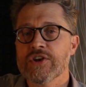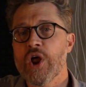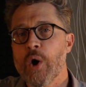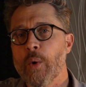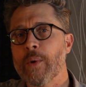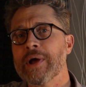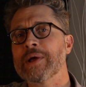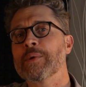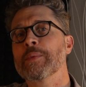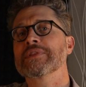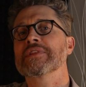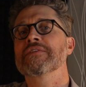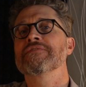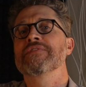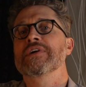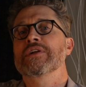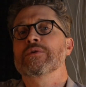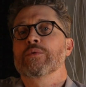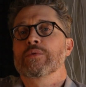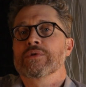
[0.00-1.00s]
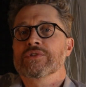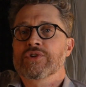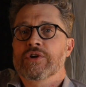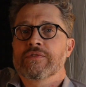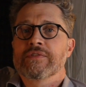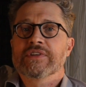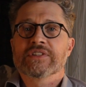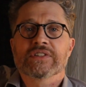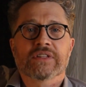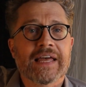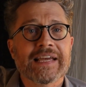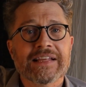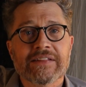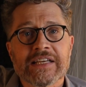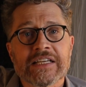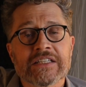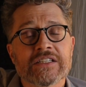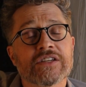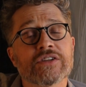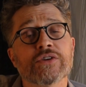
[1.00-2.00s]
Knowing what the Federal Reserve is
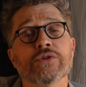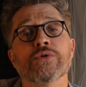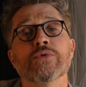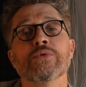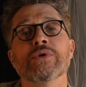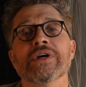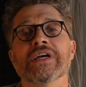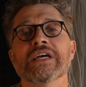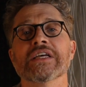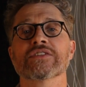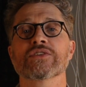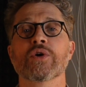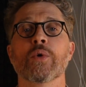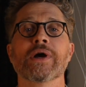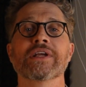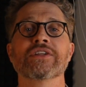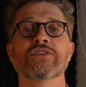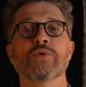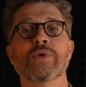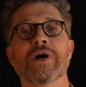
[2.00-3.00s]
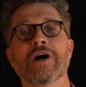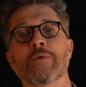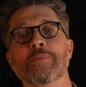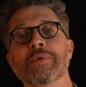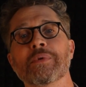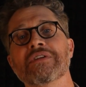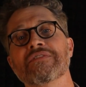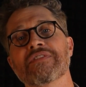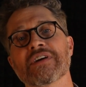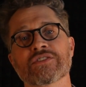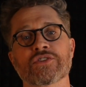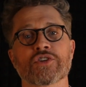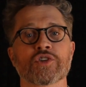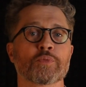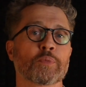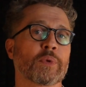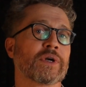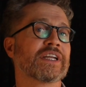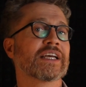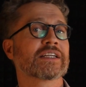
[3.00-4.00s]
likely to do is going to help investors
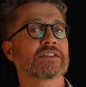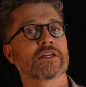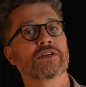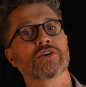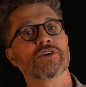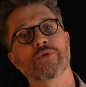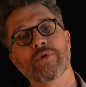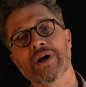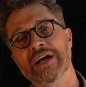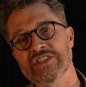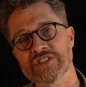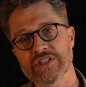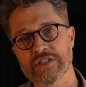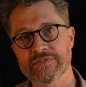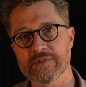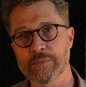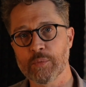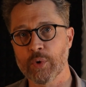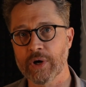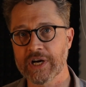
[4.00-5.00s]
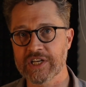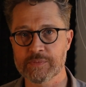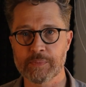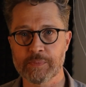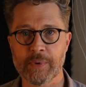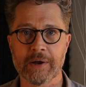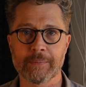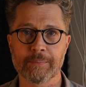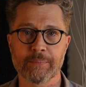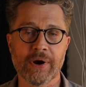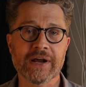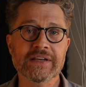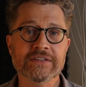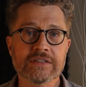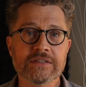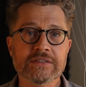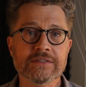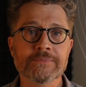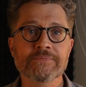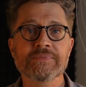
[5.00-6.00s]
predict the direction of the mortgage bond
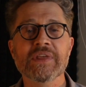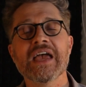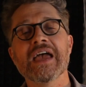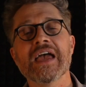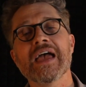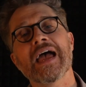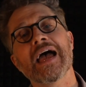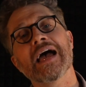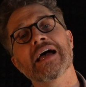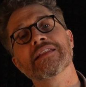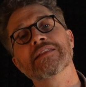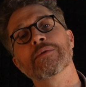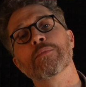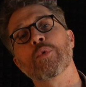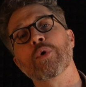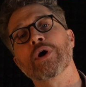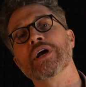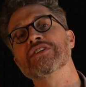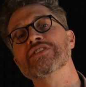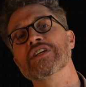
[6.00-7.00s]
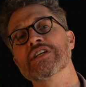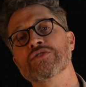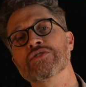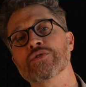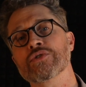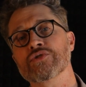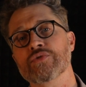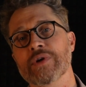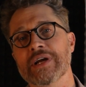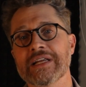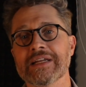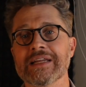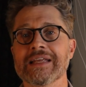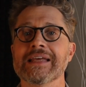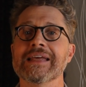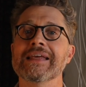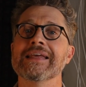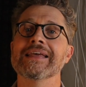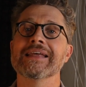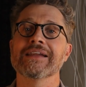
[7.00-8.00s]
prices and the mortgage interest rate
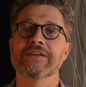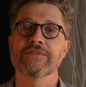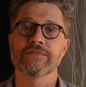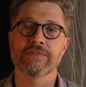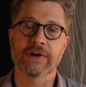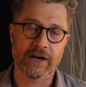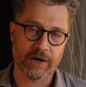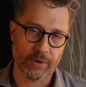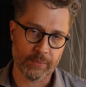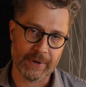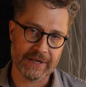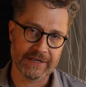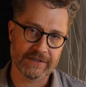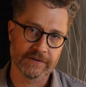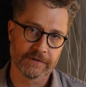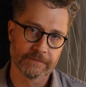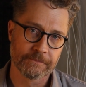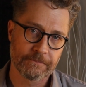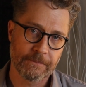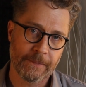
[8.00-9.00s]
environment.